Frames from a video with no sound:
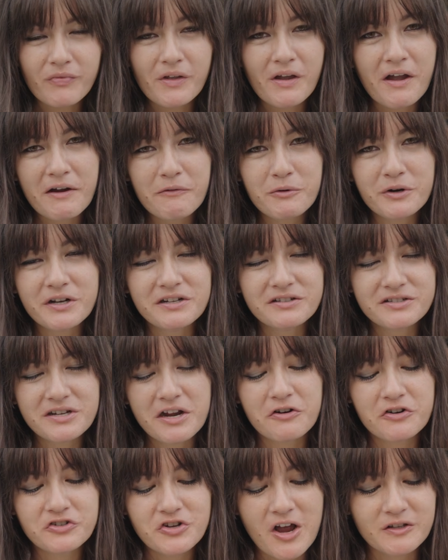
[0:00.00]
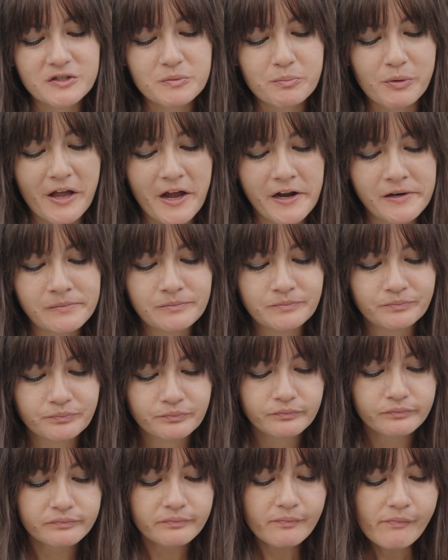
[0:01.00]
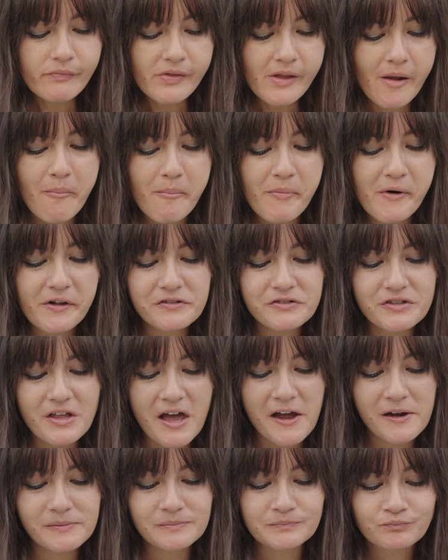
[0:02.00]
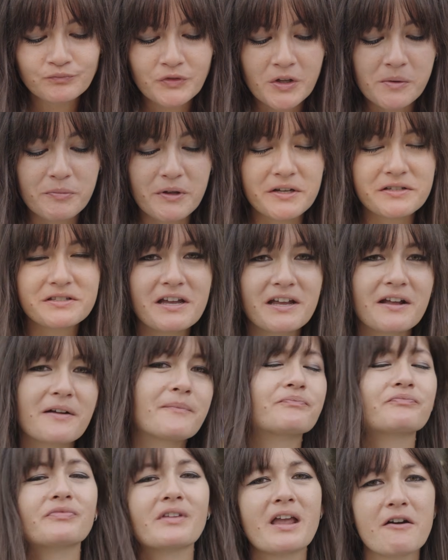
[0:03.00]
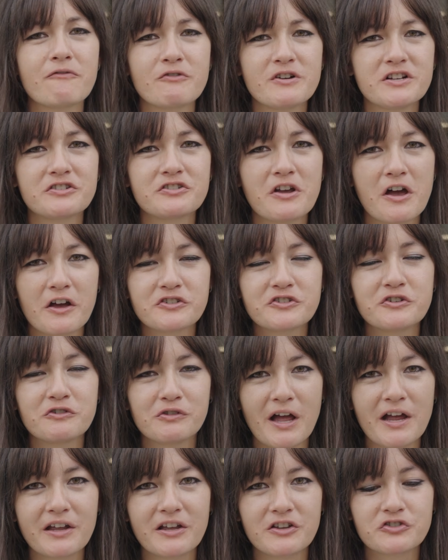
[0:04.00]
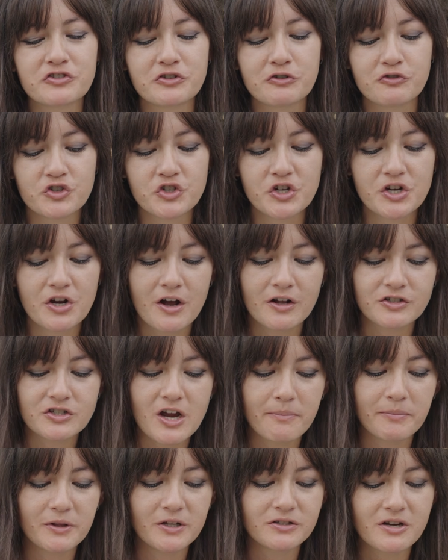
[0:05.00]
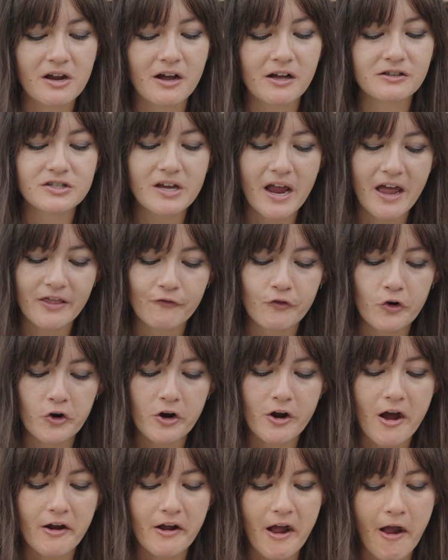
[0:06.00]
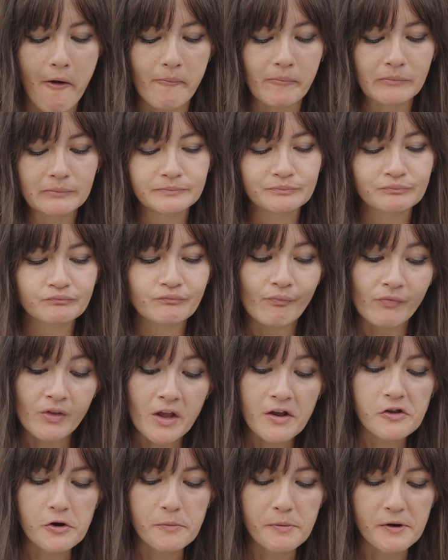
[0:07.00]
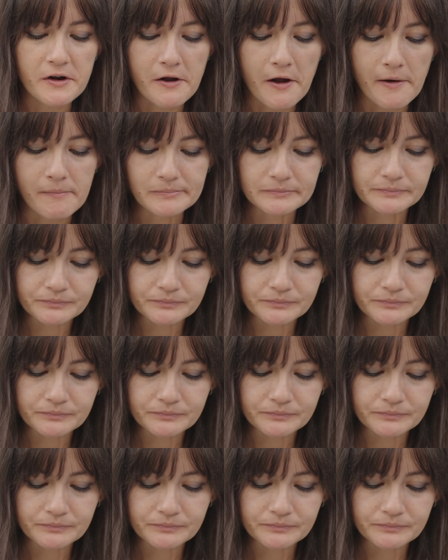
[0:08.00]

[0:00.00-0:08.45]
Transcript: I would eat tater tots plain with that, plus like every sauce you like in sushi on top of the tots and the furikake. They're pretty good.